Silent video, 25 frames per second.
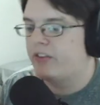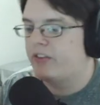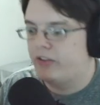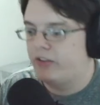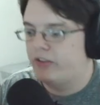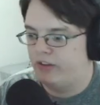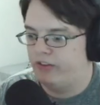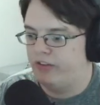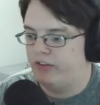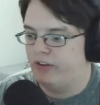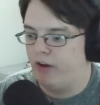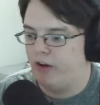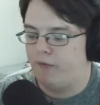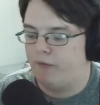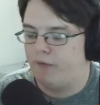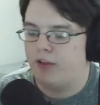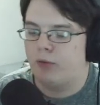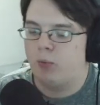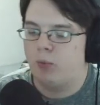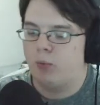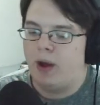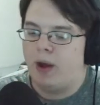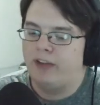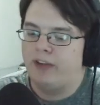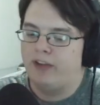itself. That's
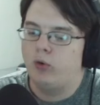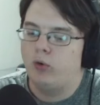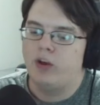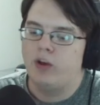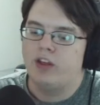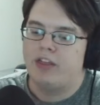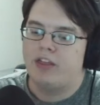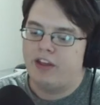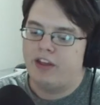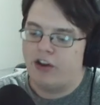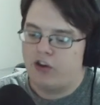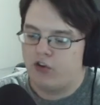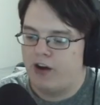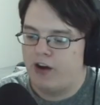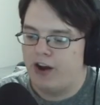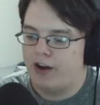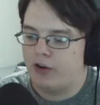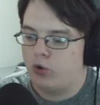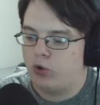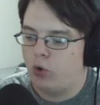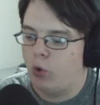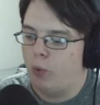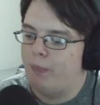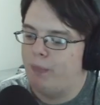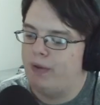why it's only
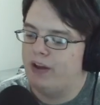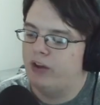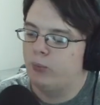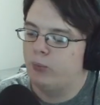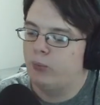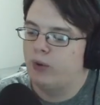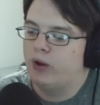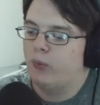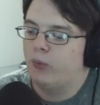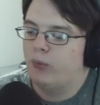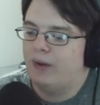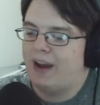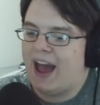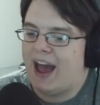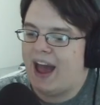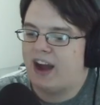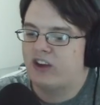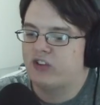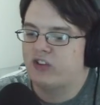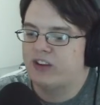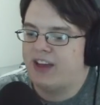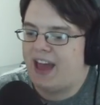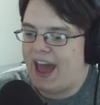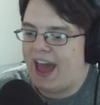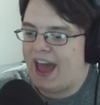theoretical, because we don't
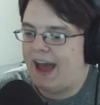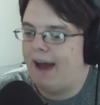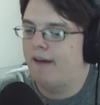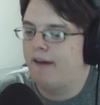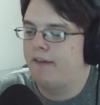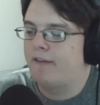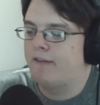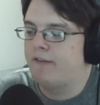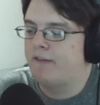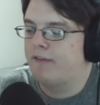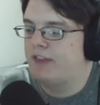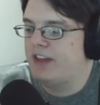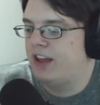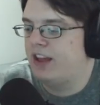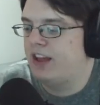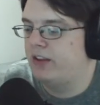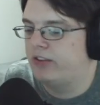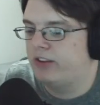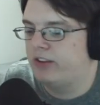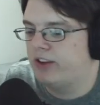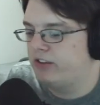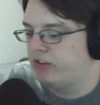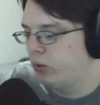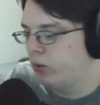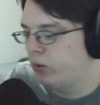actually have things
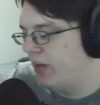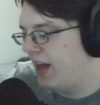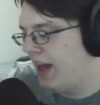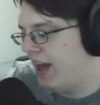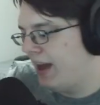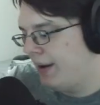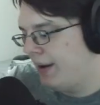that do that.